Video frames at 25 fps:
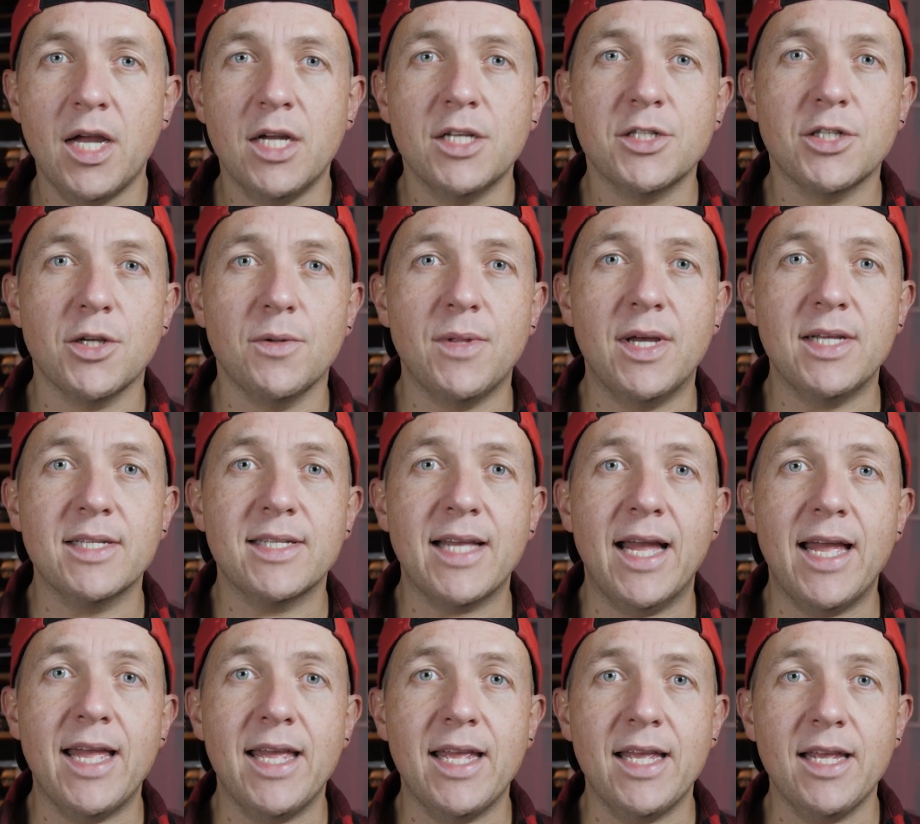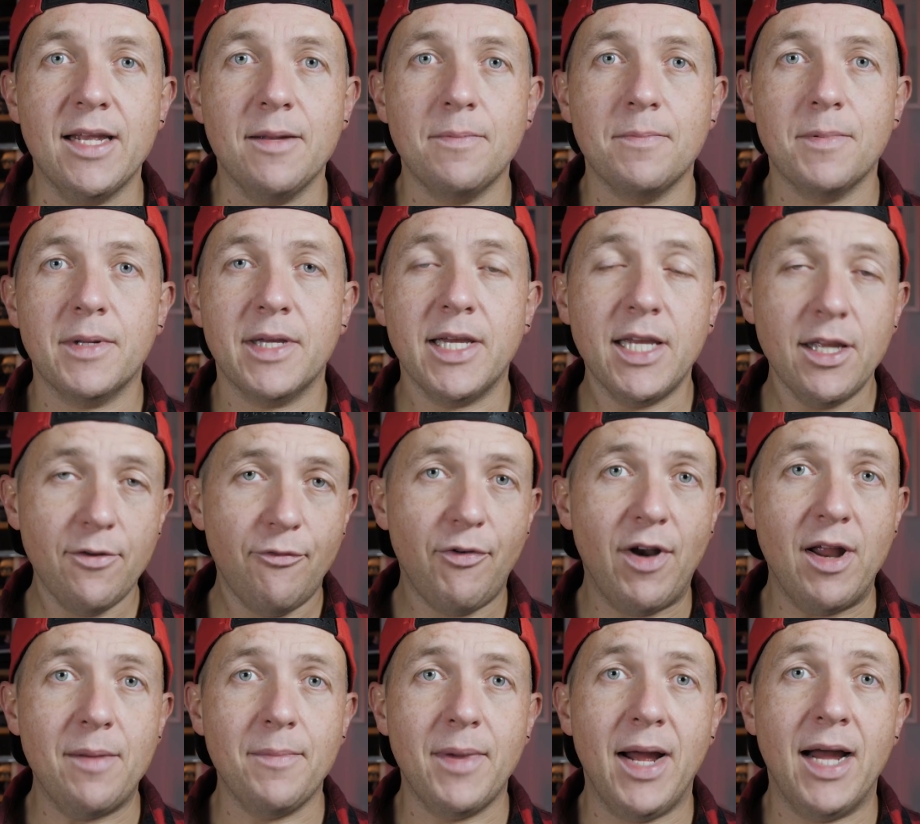So there's a
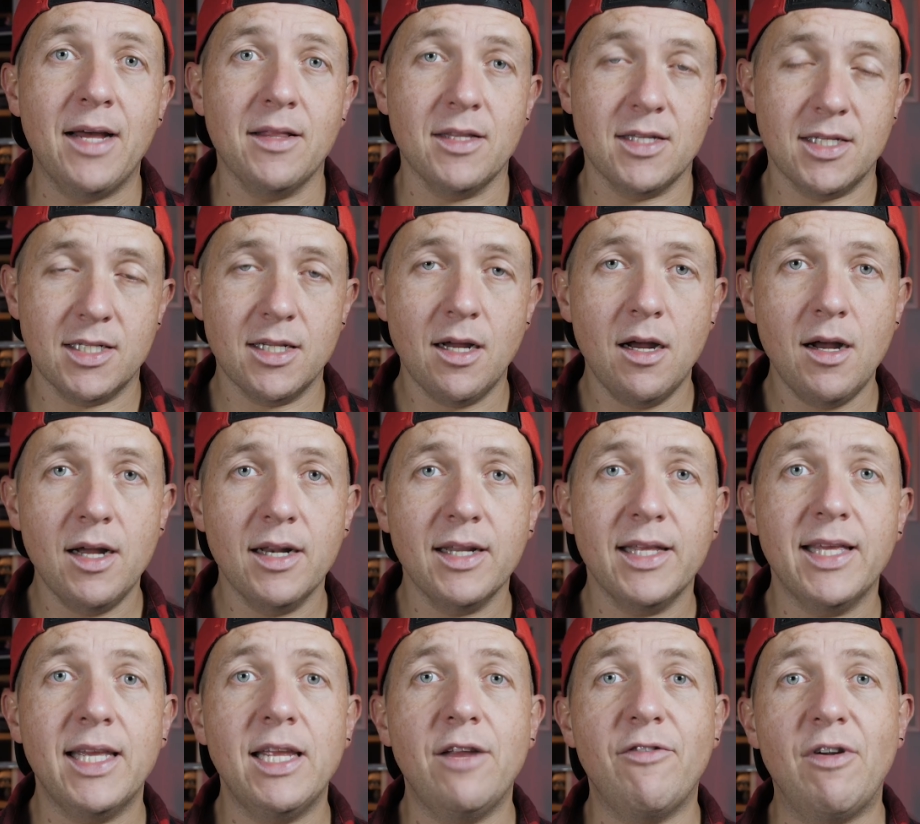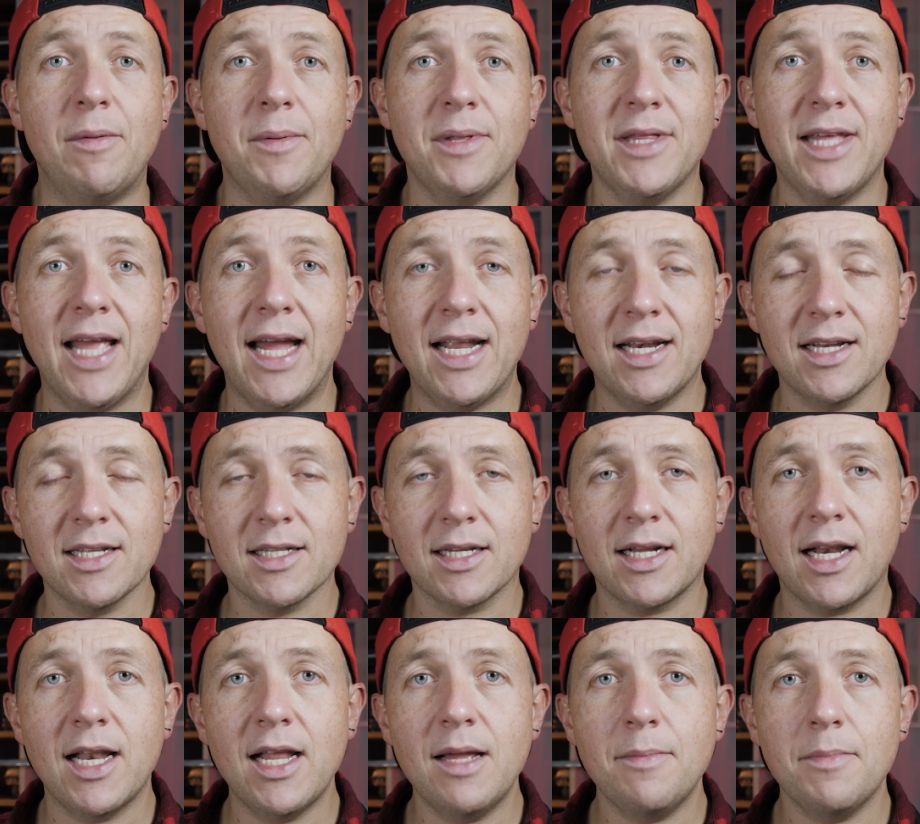keyframe at the start and a keyframe at the end of
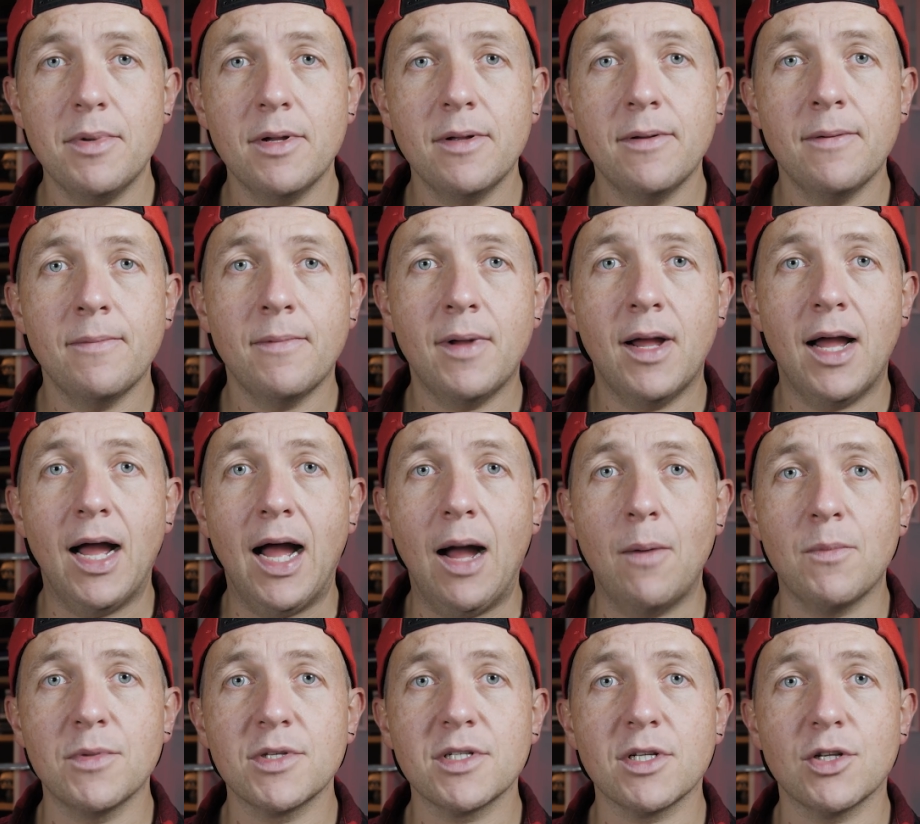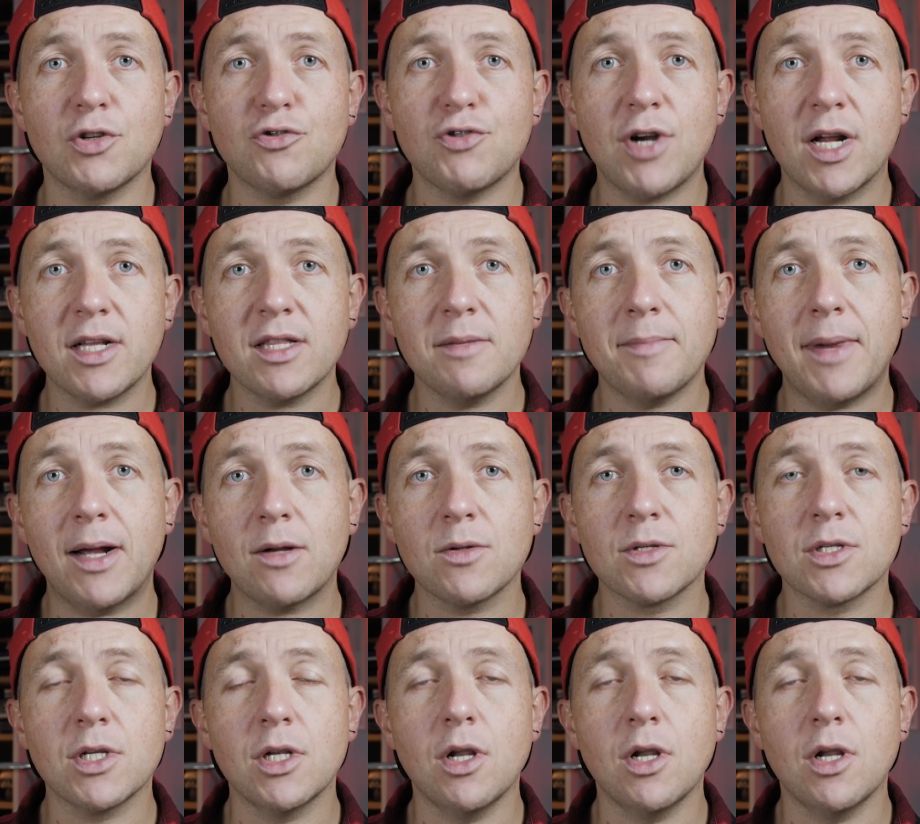the clip. I'm just going to drag the mouse